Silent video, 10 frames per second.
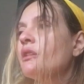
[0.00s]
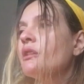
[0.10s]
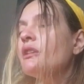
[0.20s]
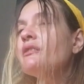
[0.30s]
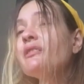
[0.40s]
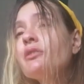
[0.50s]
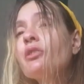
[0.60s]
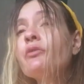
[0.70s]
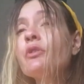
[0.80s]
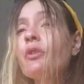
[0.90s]
He did
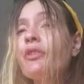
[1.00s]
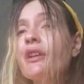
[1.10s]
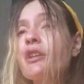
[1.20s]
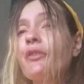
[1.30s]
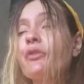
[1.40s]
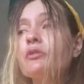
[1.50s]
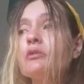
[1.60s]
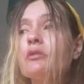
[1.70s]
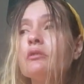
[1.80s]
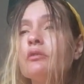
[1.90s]
interview Sasha
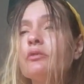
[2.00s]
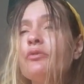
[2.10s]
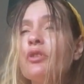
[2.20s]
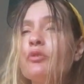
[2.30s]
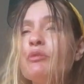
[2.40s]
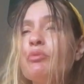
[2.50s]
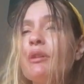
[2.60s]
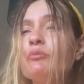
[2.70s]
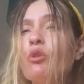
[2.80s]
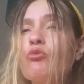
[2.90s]
Stone, though, and a few other people
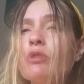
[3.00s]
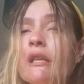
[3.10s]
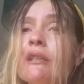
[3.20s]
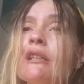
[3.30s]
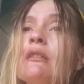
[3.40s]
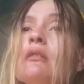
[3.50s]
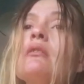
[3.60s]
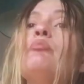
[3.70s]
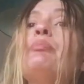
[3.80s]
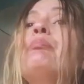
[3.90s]
I'm not really keen
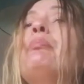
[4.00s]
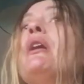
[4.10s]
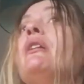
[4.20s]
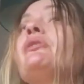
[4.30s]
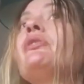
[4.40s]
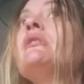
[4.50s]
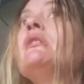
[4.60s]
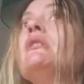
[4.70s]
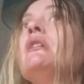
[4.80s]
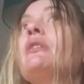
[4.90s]
on, but
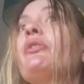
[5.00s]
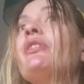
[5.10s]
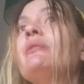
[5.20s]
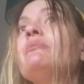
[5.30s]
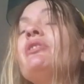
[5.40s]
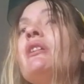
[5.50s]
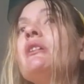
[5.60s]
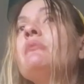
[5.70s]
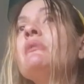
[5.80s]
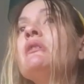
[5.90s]
at the same
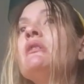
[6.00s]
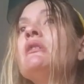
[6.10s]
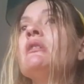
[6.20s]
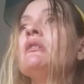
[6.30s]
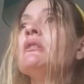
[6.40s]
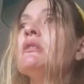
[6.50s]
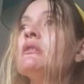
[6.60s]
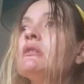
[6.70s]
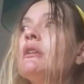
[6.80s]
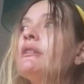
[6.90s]
time,
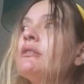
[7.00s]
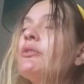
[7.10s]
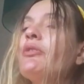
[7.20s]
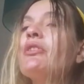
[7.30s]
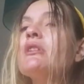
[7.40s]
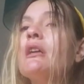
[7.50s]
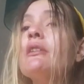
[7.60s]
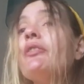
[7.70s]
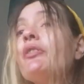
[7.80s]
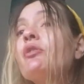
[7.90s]
you see, at
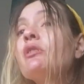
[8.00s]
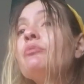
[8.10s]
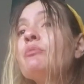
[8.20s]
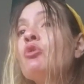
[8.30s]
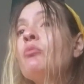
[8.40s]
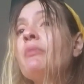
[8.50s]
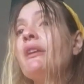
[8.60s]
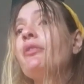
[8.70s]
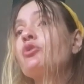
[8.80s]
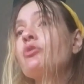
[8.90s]
least it's going a bit more
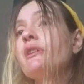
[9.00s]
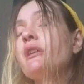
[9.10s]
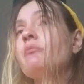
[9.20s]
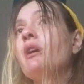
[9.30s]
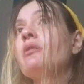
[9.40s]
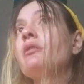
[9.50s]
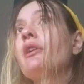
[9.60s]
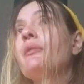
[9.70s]
mainstream, and